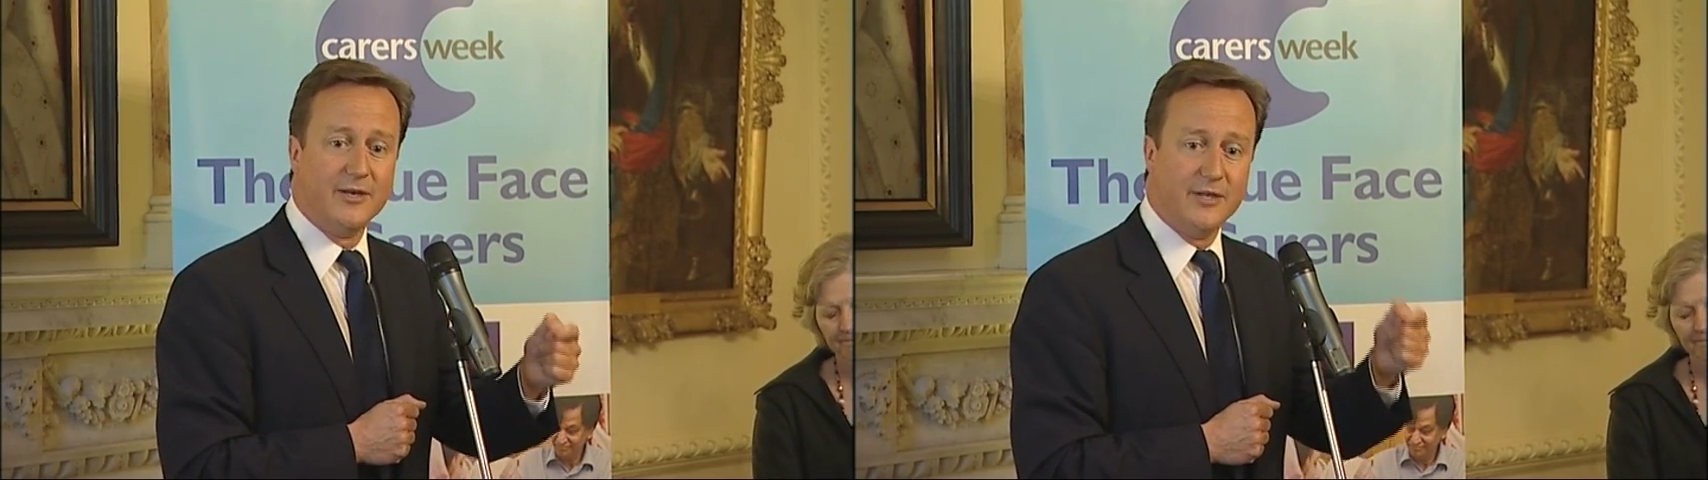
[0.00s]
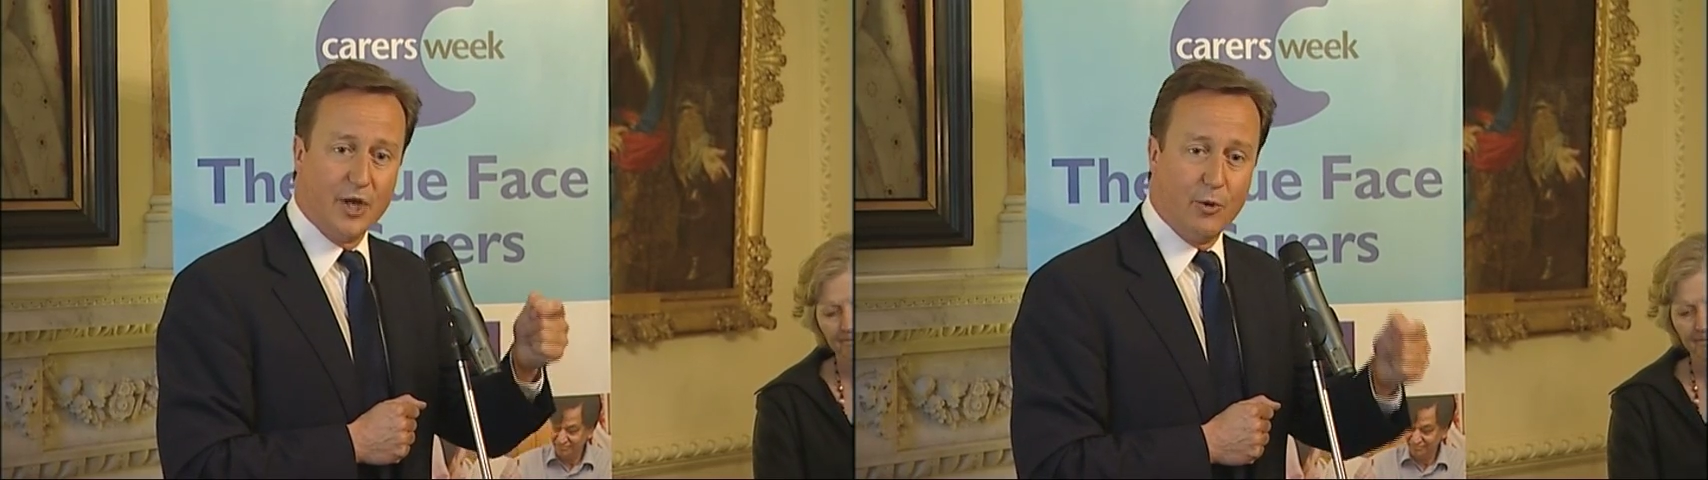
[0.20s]

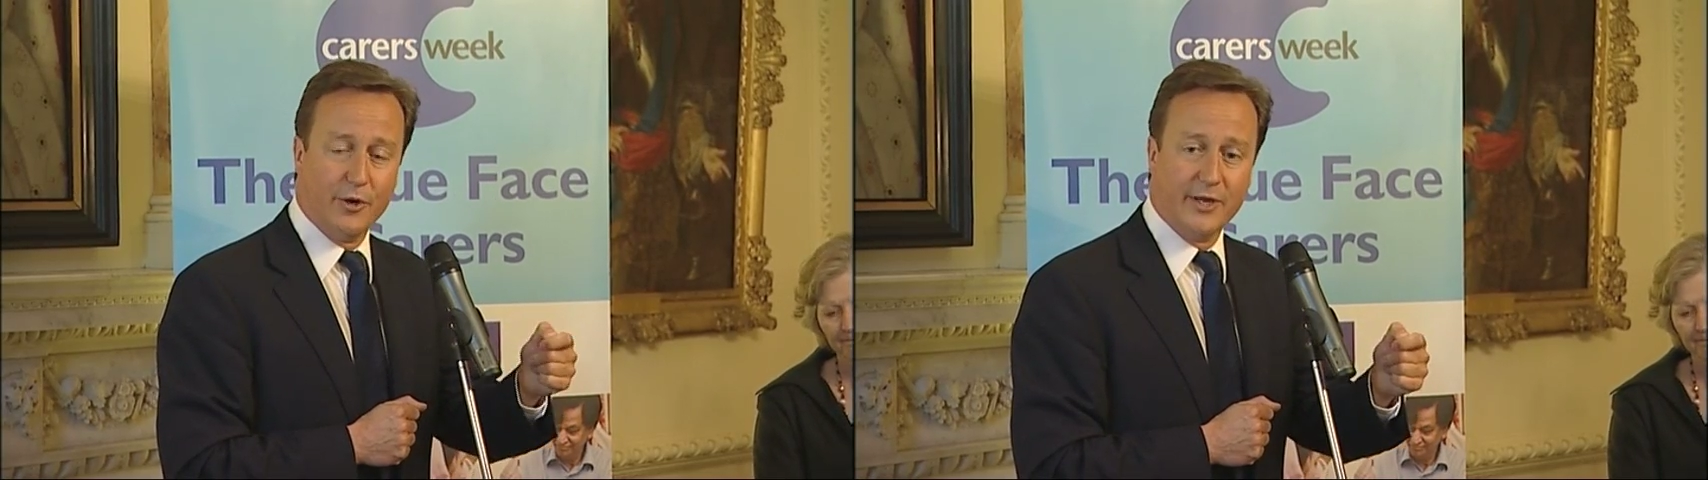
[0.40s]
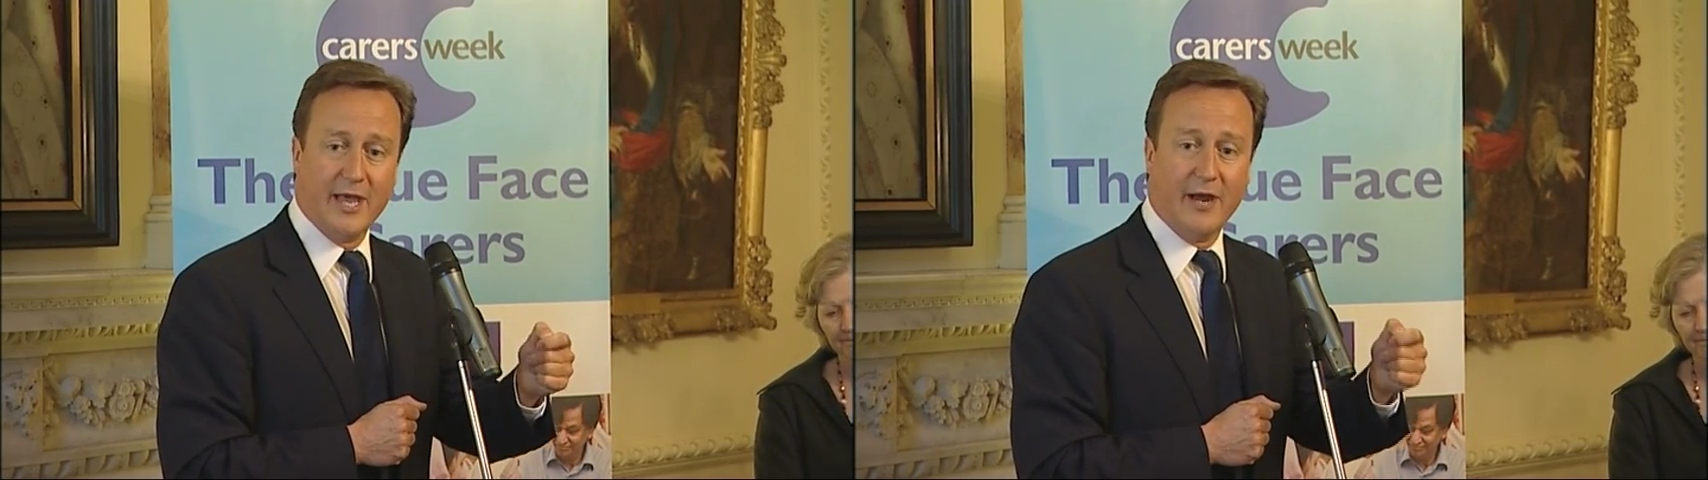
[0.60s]
to go
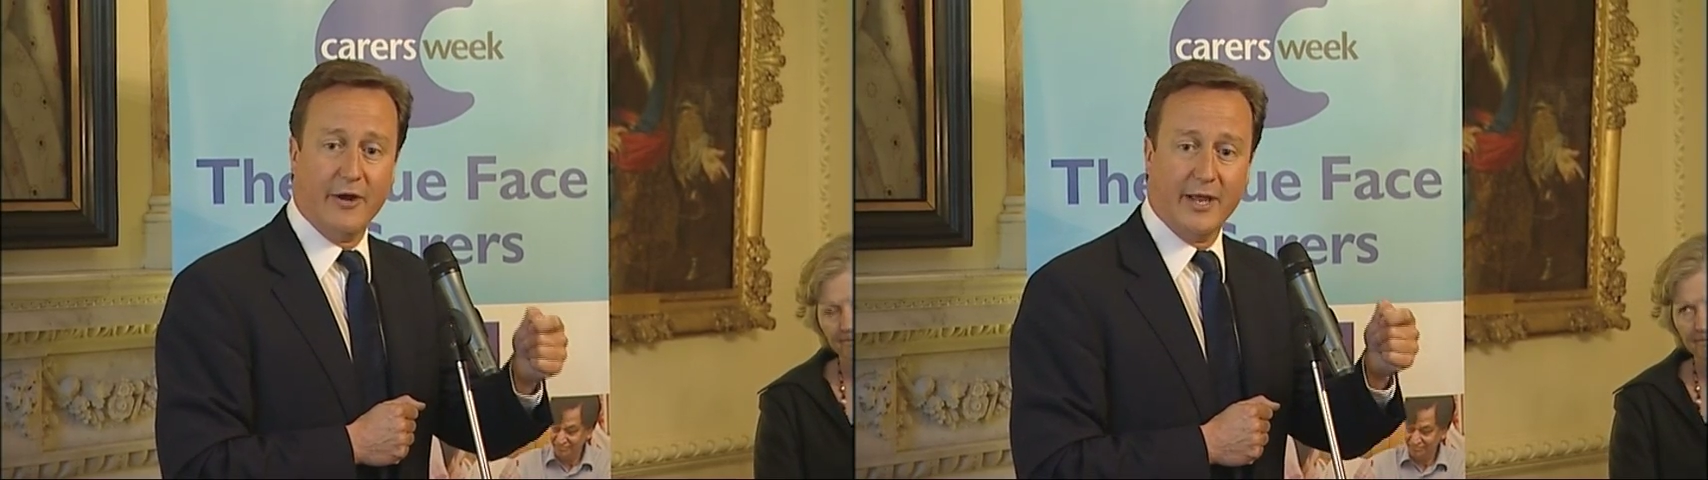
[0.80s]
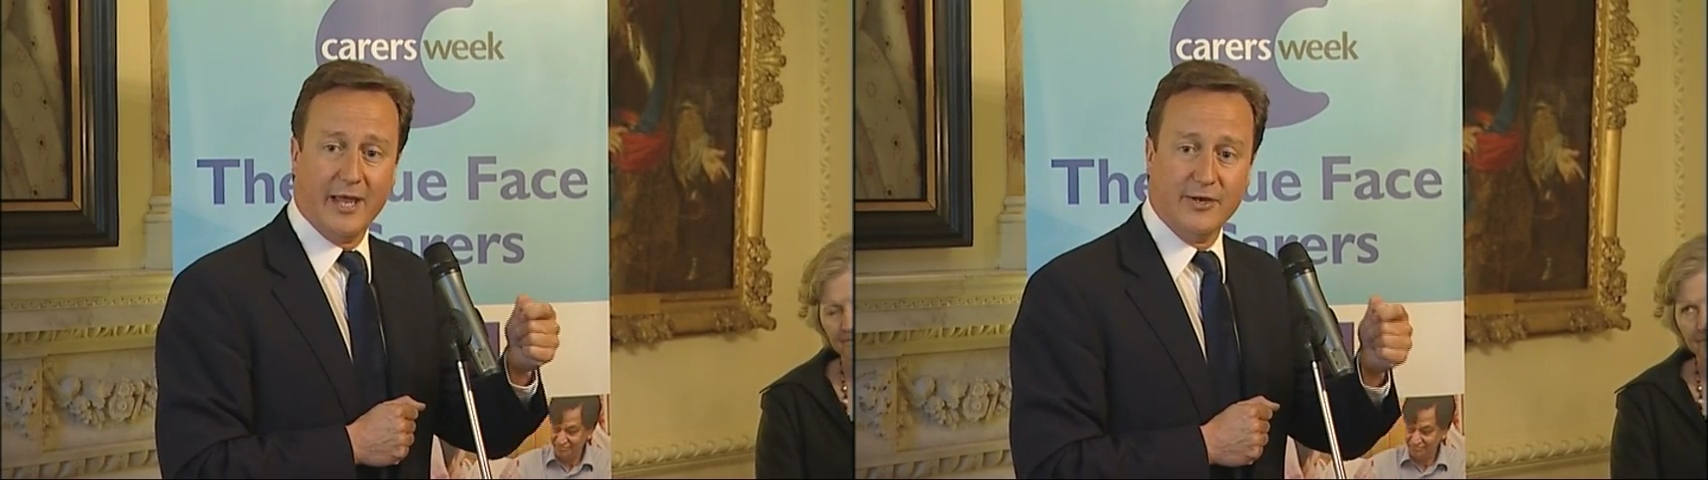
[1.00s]
on
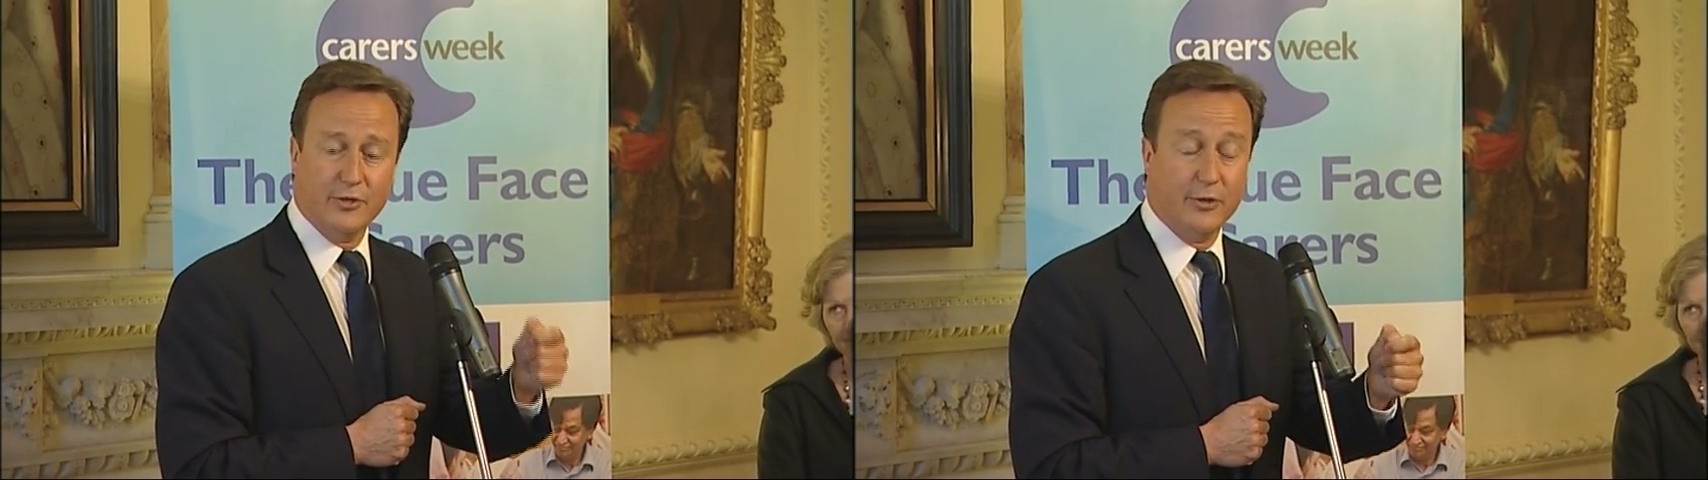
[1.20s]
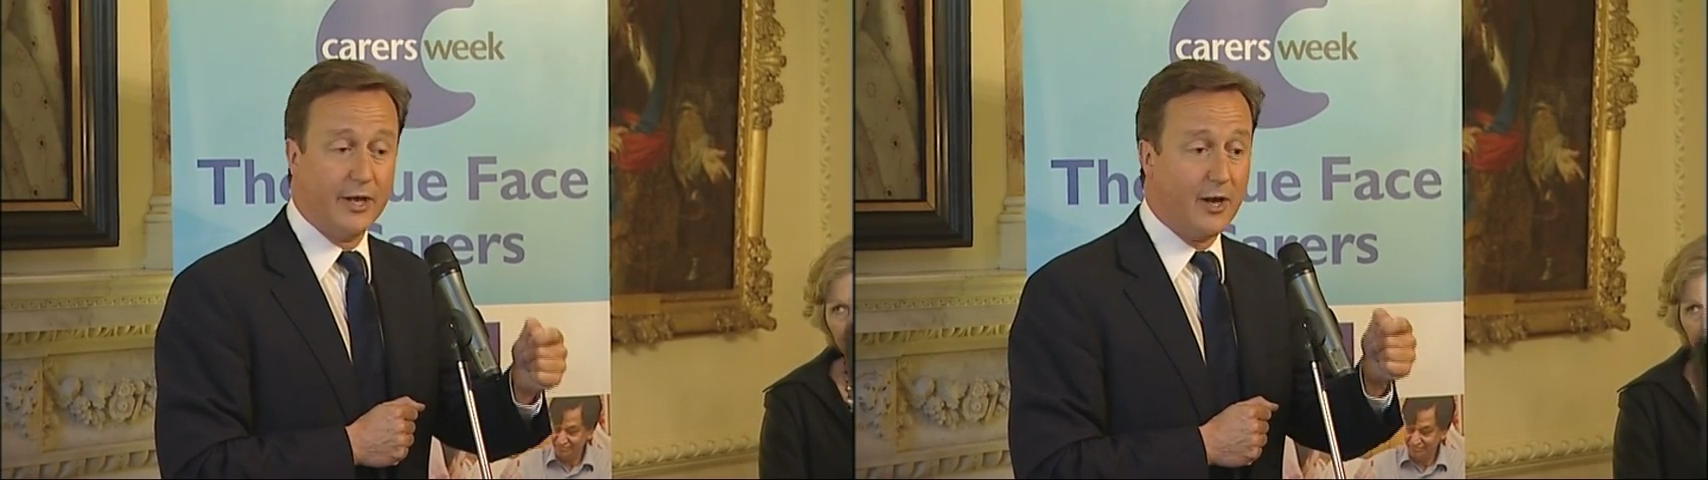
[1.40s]
caring and doing